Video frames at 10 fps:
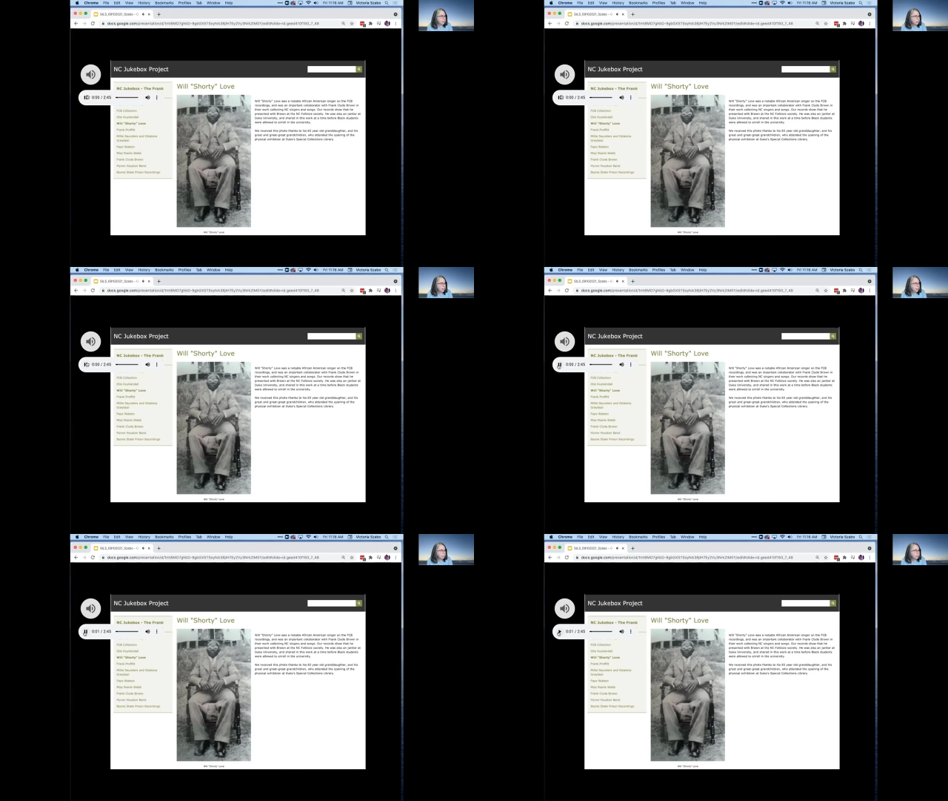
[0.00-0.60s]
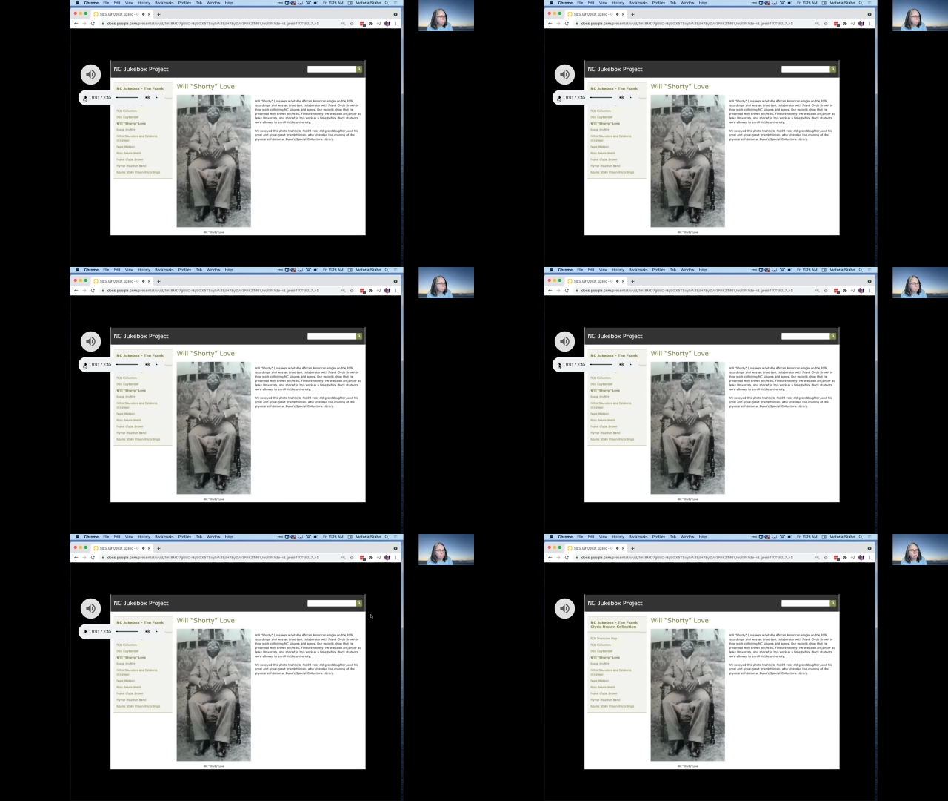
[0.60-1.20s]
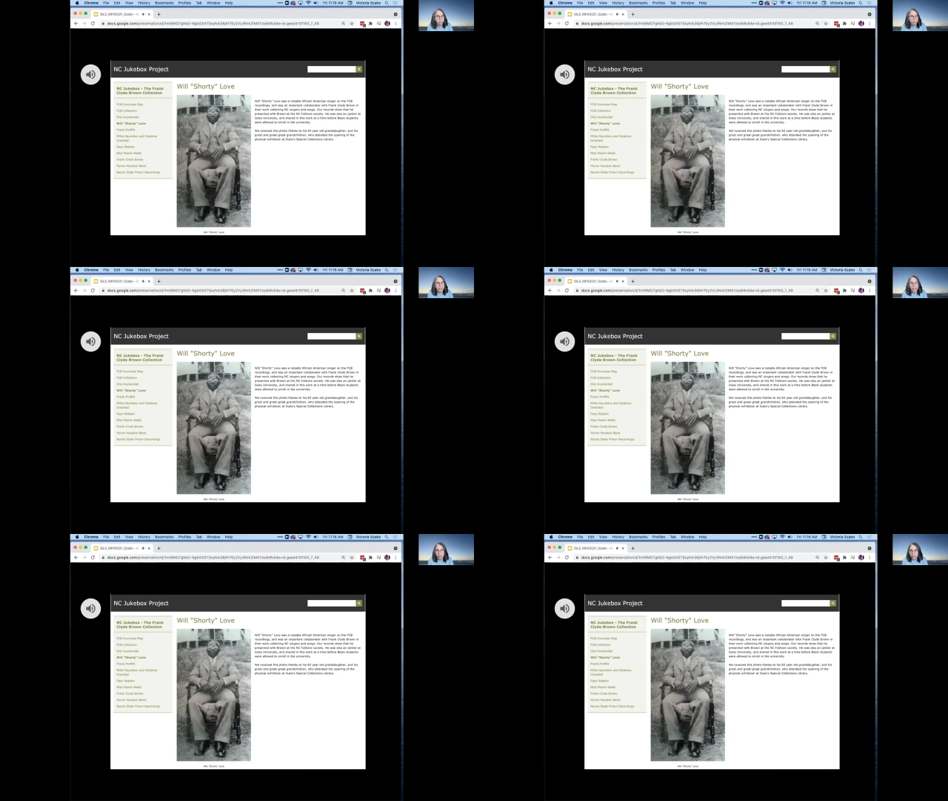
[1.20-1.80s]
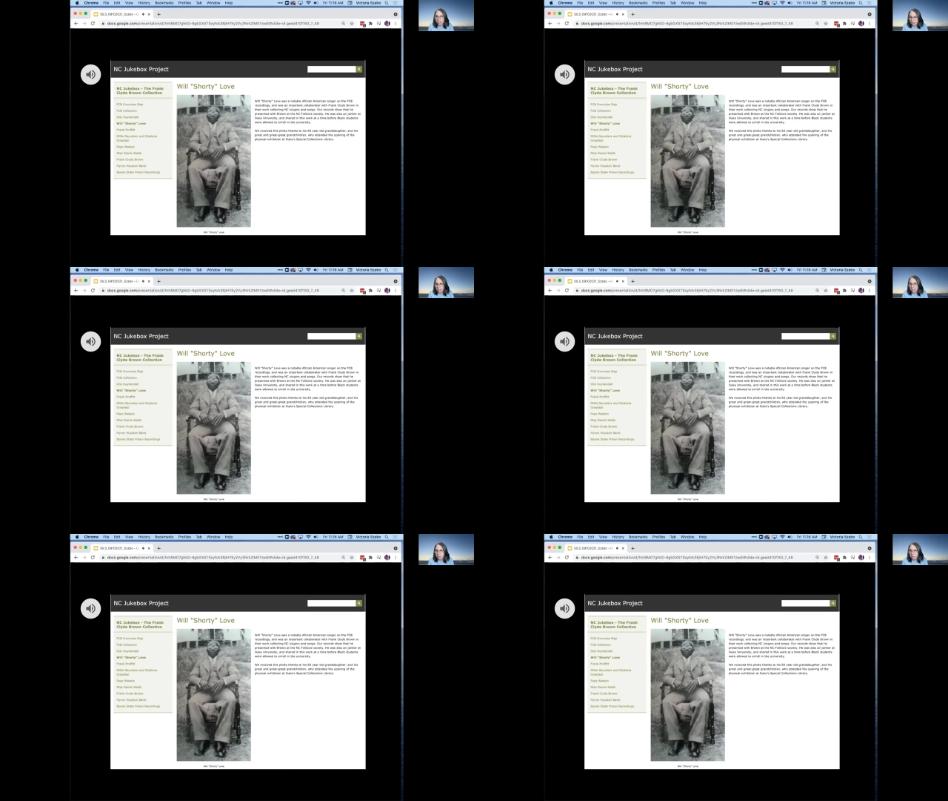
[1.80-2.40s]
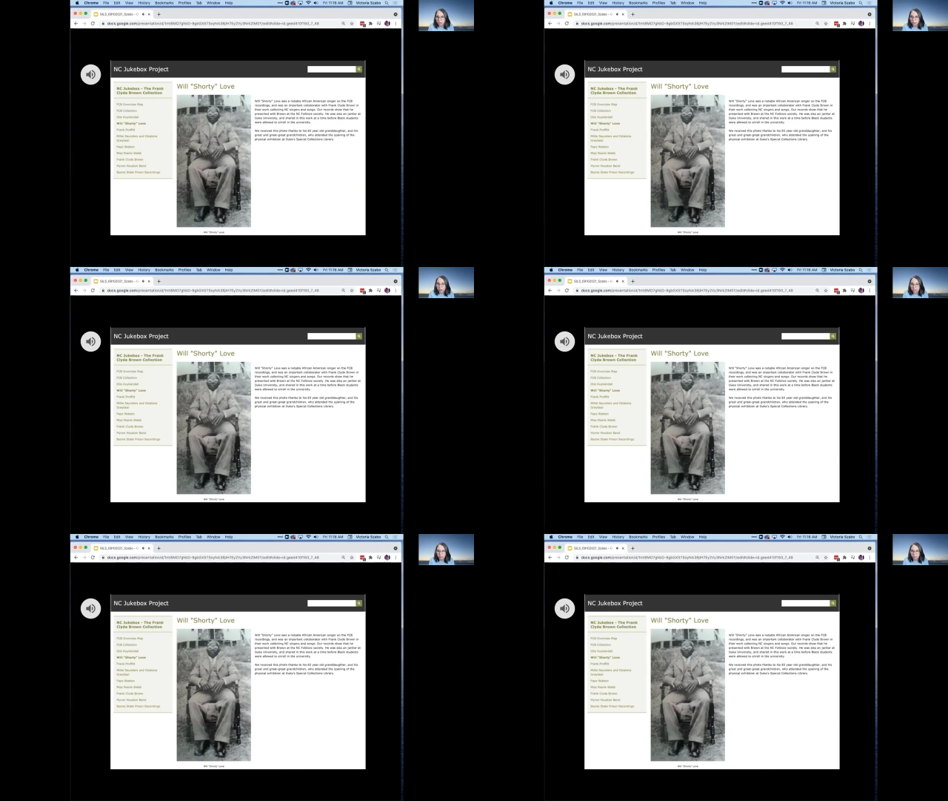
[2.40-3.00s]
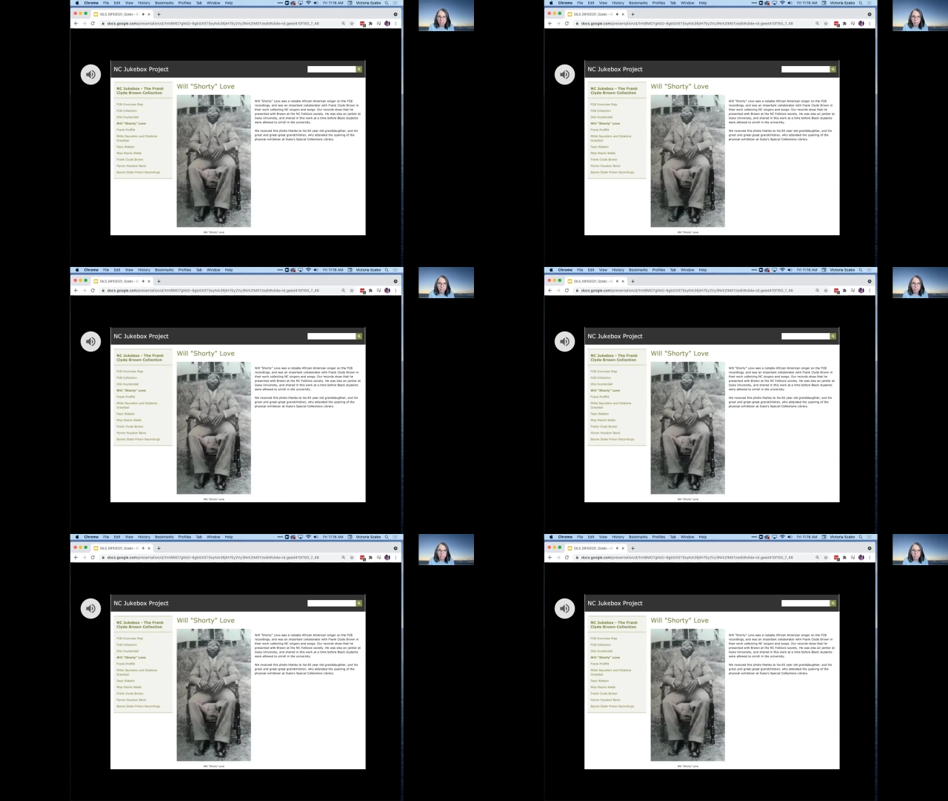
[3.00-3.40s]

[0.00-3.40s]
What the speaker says: [unreadable: no face in view]